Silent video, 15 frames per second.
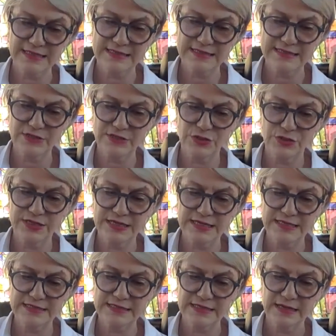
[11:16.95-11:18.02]
is that you
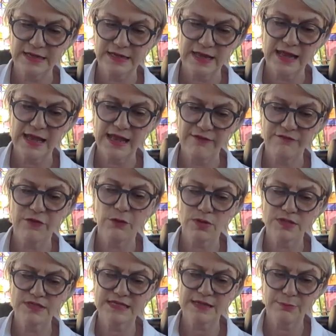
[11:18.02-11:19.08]
need
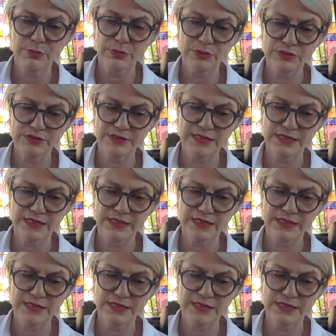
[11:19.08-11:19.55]
everyone's input.